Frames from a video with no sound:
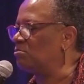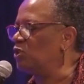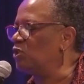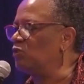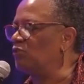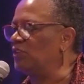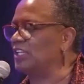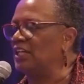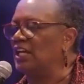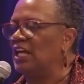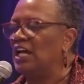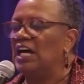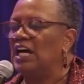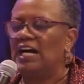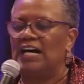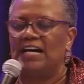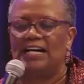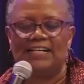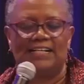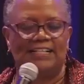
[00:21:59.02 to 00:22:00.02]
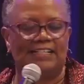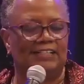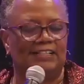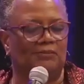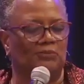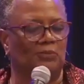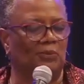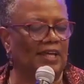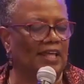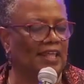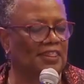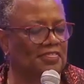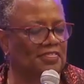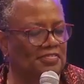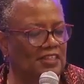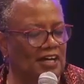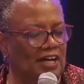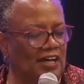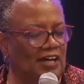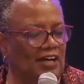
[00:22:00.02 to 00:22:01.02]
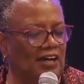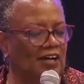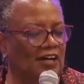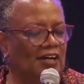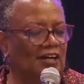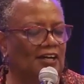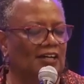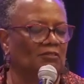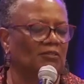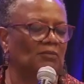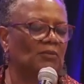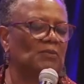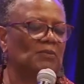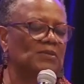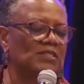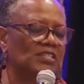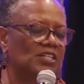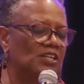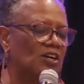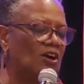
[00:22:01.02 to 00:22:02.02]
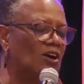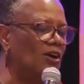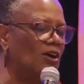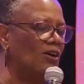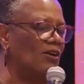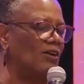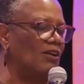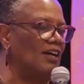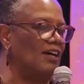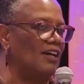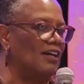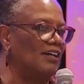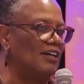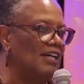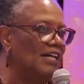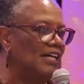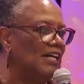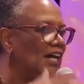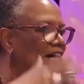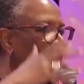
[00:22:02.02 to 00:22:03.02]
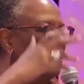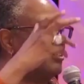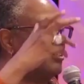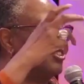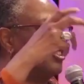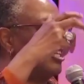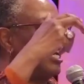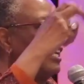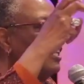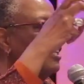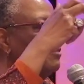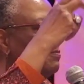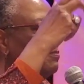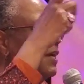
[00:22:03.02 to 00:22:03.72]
movie with what was it called, Jane